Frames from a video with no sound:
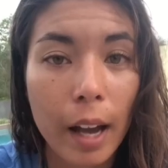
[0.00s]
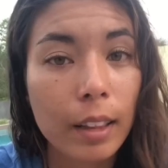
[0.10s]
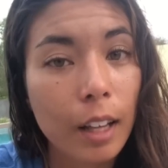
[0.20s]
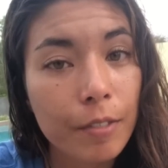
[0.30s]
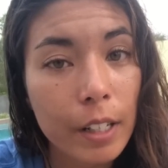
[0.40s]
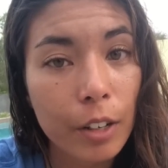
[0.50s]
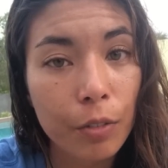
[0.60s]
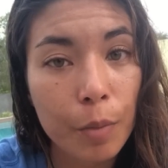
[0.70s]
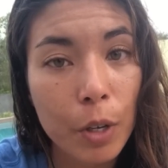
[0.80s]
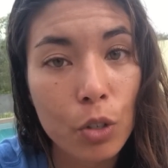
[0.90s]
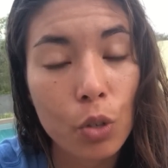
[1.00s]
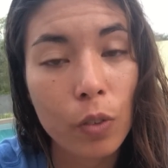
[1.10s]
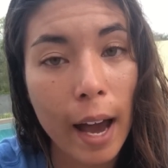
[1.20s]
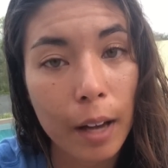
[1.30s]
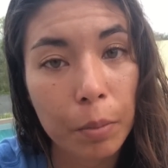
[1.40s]
I'd love to hear from those who've
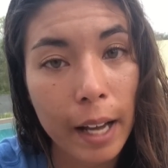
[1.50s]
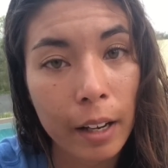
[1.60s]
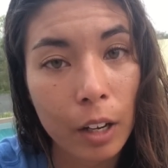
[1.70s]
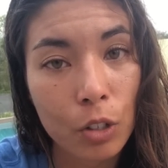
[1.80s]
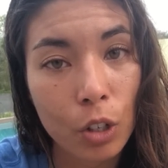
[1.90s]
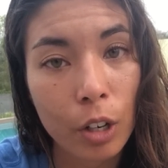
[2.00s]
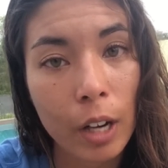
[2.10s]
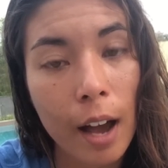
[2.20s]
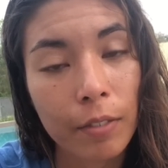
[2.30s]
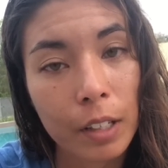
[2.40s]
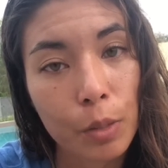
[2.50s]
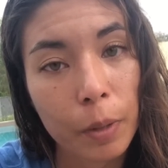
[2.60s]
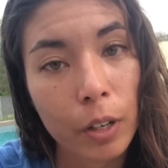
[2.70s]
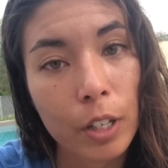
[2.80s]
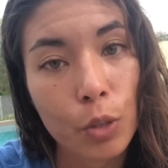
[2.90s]
had blackouts or have
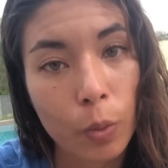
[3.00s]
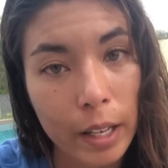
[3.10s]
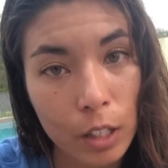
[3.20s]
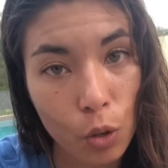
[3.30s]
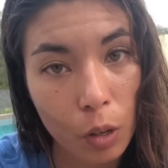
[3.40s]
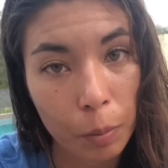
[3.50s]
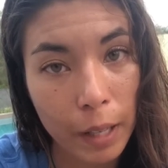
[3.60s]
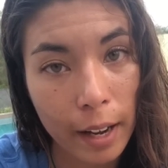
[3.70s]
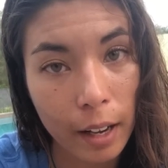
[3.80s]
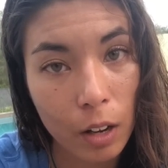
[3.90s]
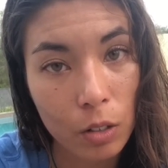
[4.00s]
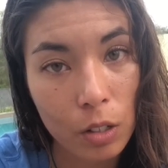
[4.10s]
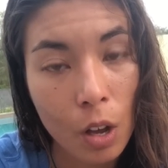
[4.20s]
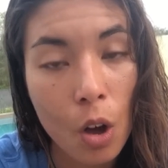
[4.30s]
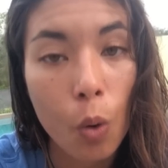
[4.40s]
experienced rescuing
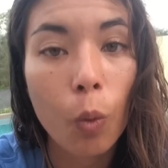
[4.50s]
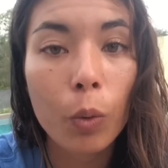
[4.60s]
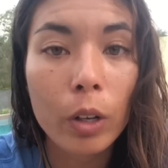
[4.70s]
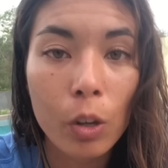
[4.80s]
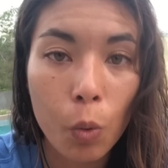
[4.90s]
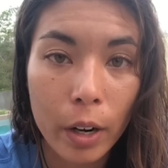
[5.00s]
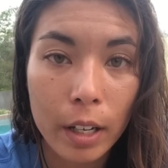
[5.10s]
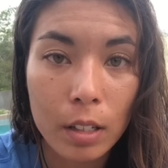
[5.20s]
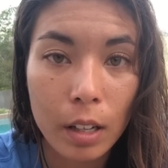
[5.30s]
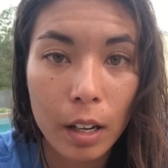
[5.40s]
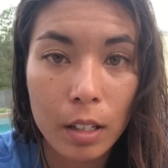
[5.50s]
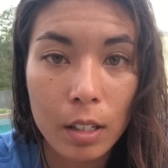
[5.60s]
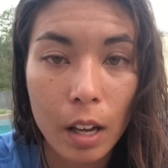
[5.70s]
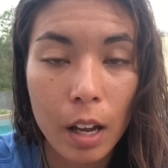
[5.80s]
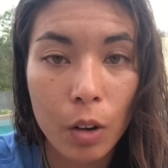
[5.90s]
blackouts. What were the warning
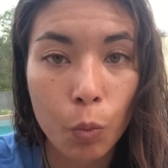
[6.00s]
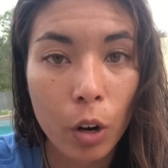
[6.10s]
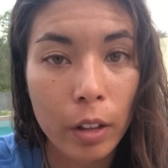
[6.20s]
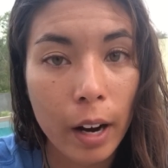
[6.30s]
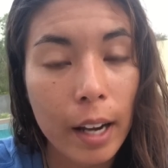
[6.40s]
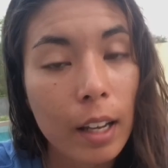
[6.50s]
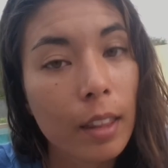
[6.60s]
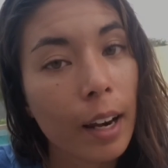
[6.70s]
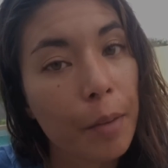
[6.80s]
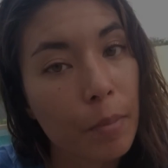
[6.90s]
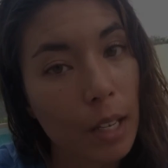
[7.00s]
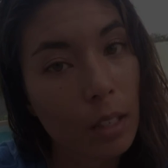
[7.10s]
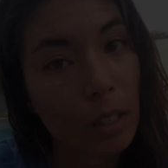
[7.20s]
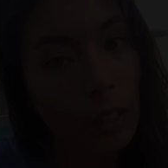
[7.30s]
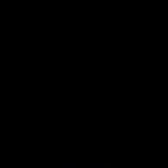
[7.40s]
signs, and were there any that I
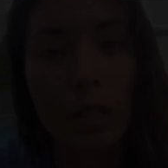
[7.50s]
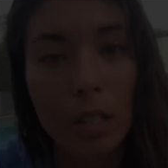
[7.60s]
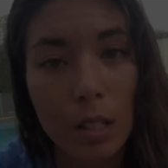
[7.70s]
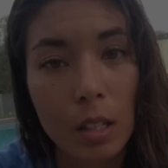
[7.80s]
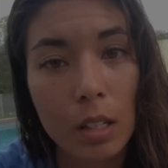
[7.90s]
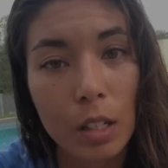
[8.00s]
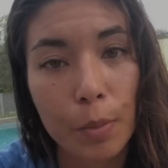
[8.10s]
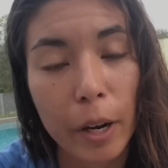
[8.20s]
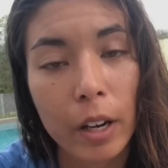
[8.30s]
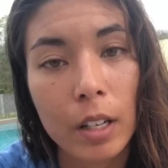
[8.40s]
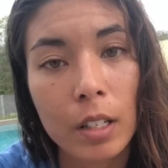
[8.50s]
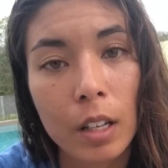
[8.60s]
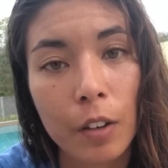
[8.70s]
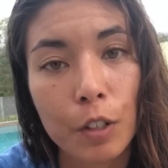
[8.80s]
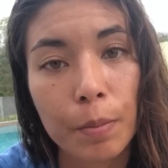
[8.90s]
missed? Since this experience,
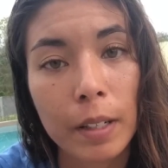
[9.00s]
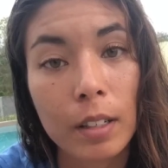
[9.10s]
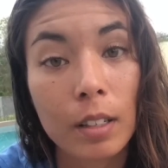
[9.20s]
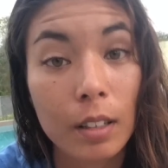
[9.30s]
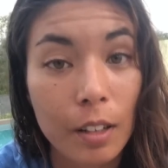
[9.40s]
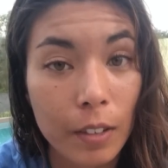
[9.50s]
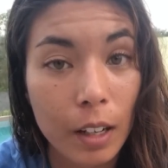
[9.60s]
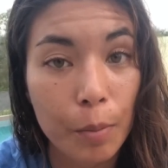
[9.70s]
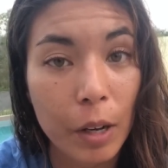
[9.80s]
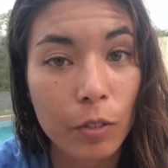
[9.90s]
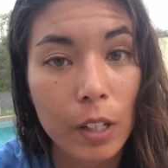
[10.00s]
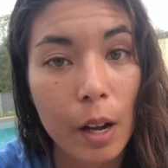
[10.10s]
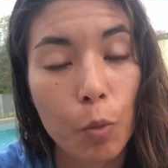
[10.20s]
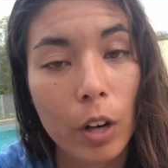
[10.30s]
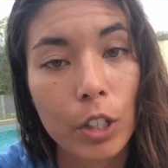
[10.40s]
I've spent a significant amount of
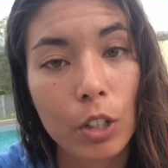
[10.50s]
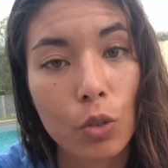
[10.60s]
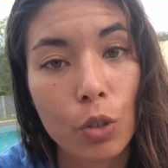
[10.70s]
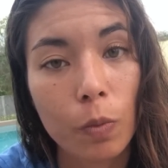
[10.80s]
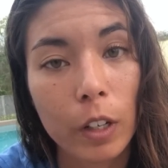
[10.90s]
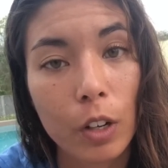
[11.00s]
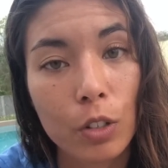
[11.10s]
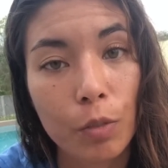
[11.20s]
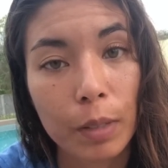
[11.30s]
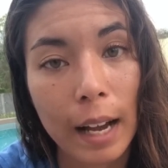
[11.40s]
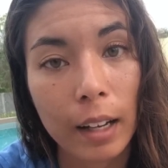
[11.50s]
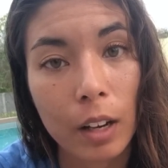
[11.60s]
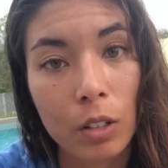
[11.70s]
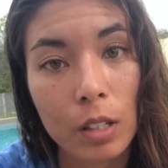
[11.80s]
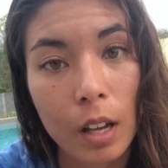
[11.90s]
time watching YouTube videos of
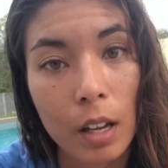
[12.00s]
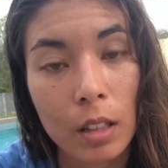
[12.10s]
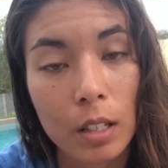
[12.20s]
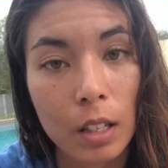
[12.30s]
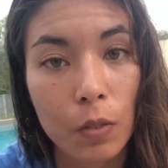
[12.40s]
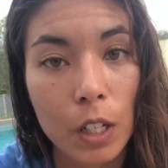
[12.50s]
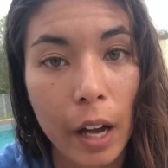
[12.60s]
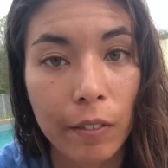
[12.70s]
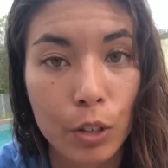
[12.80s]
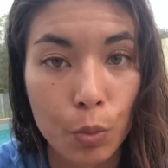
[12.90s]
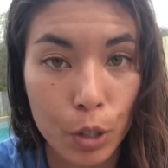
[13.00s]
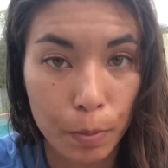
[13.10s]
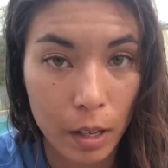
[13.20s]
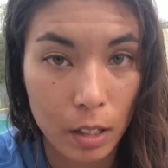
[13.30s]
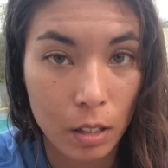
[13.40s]
blackouts and the safety divers'
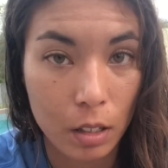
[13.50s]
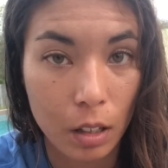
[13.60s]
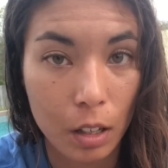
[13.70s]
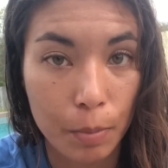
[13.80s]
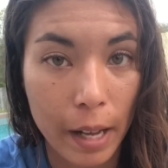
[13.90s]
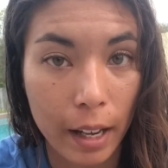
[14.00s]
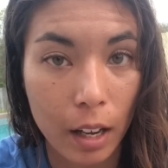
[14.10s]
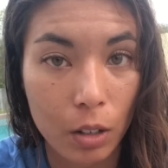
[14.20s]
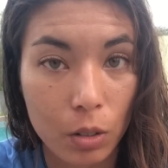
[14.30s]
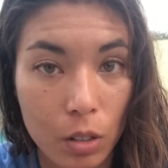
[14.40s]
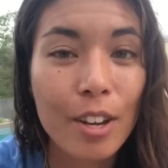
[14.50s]
responses to these blackouts.